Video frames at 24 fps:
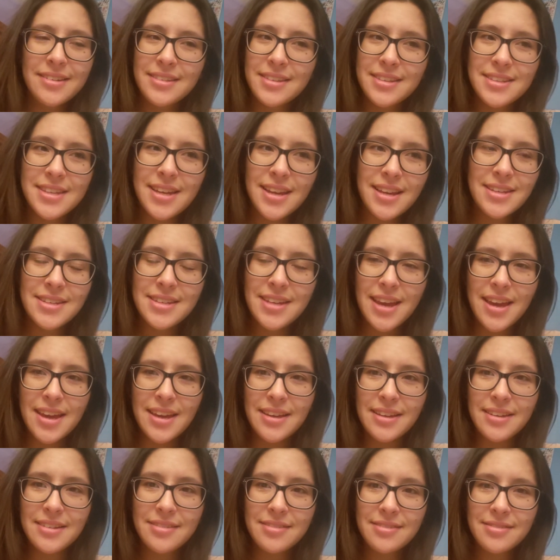the second
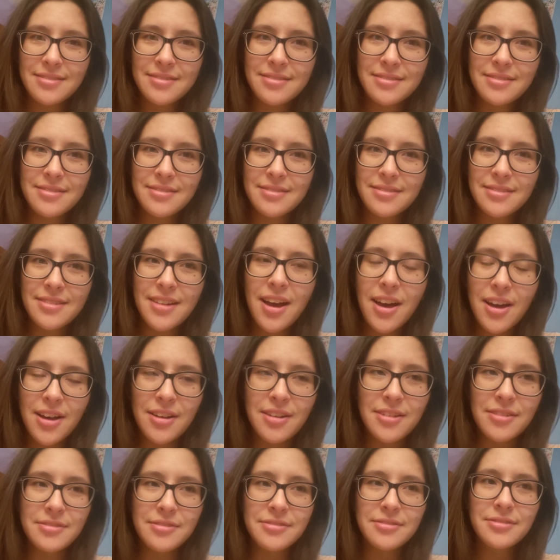day
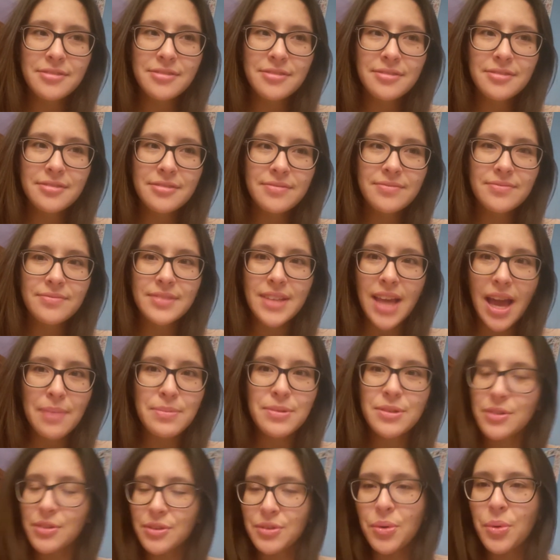of the
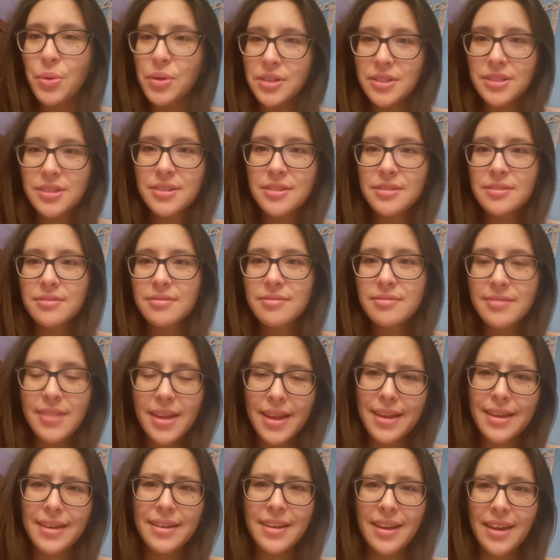obstacle course
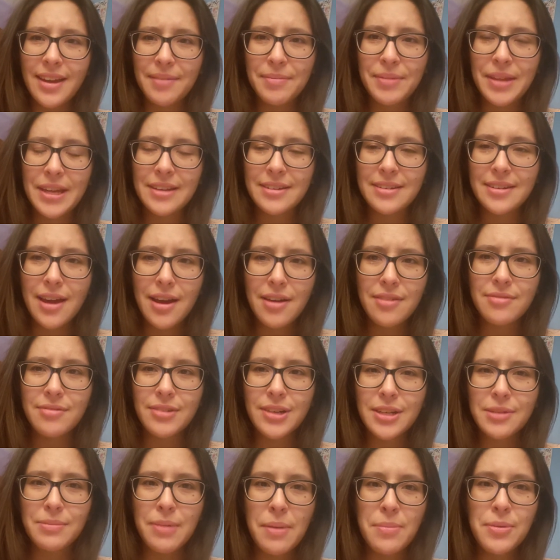thing, and I'm like not
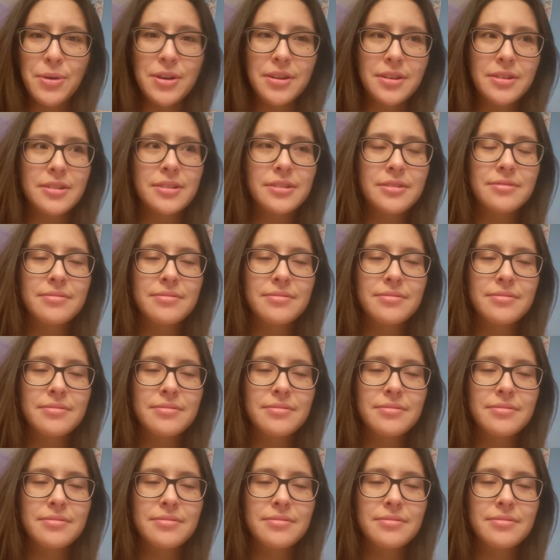reading my book